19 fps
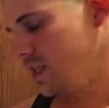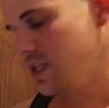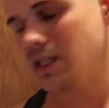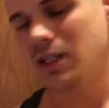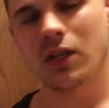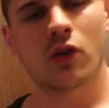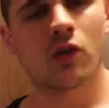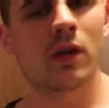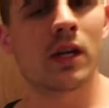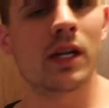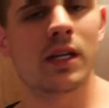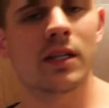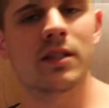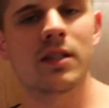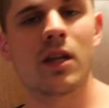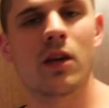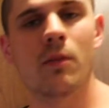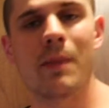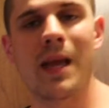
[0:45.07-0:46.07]
These
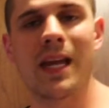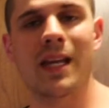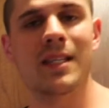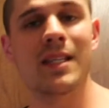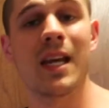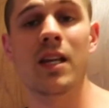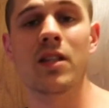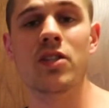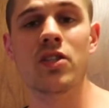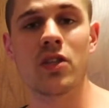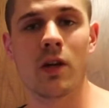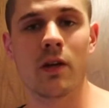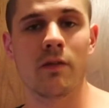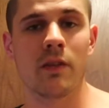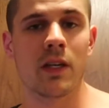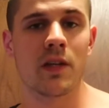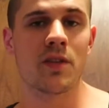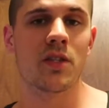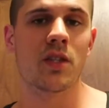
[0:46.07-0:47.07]
ingredients here make 10
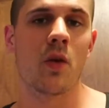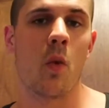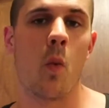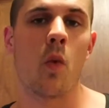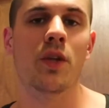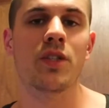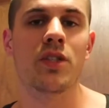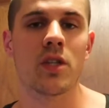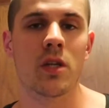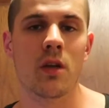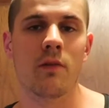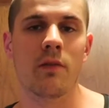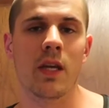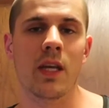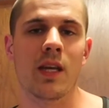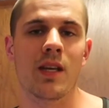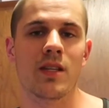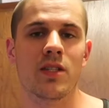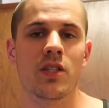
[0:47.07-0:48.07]
servings. One
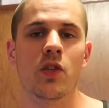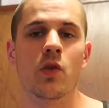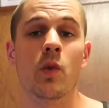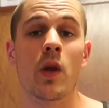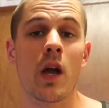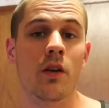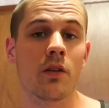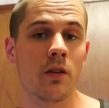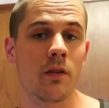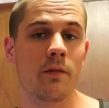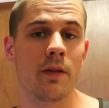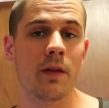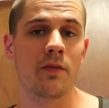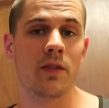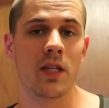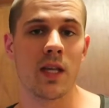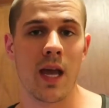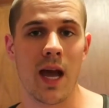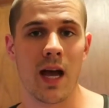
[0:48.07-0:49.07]
serving is
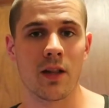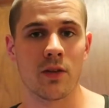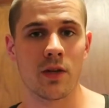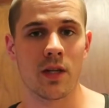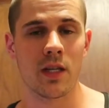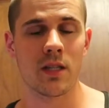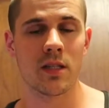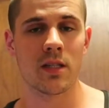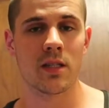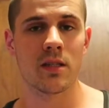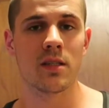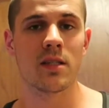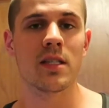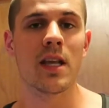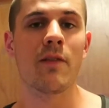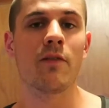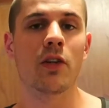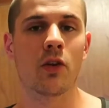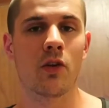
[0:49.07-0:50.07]
350 calories,
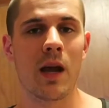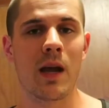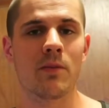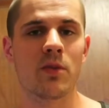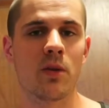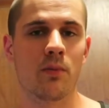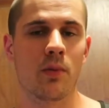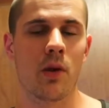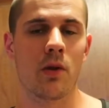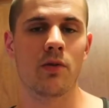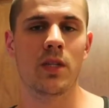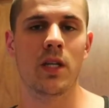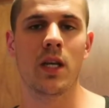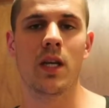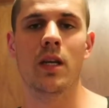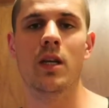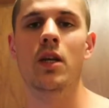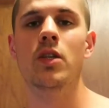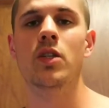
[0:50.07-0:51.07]
7 grams of
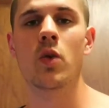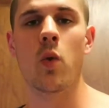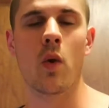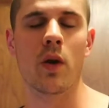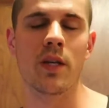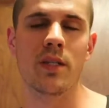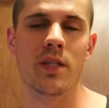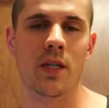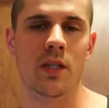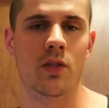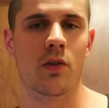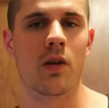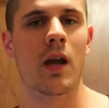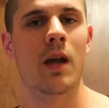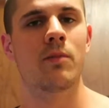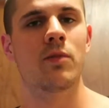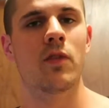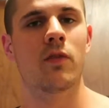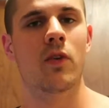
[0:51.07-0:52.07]
protein, 26
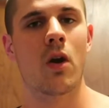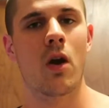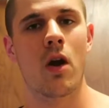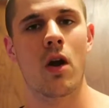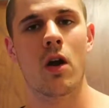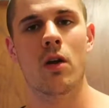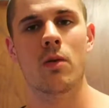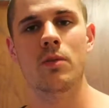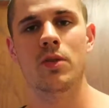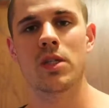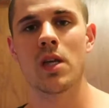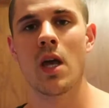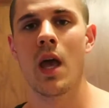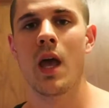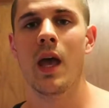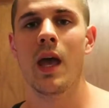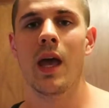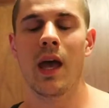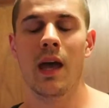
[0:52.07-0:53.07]
grams of carbs,
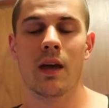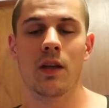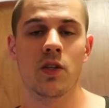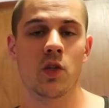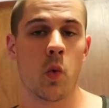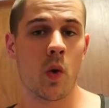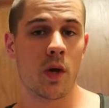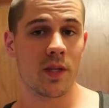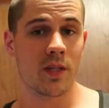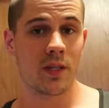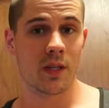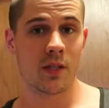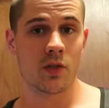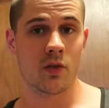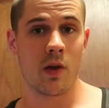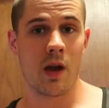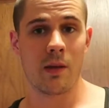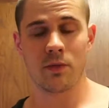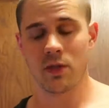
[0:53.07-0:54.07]
and
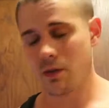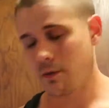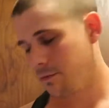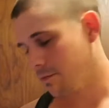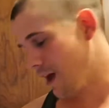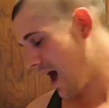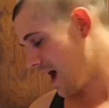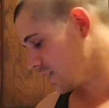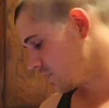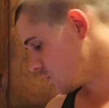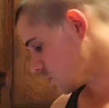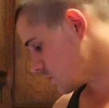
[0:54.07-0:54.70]
26 grams of fat.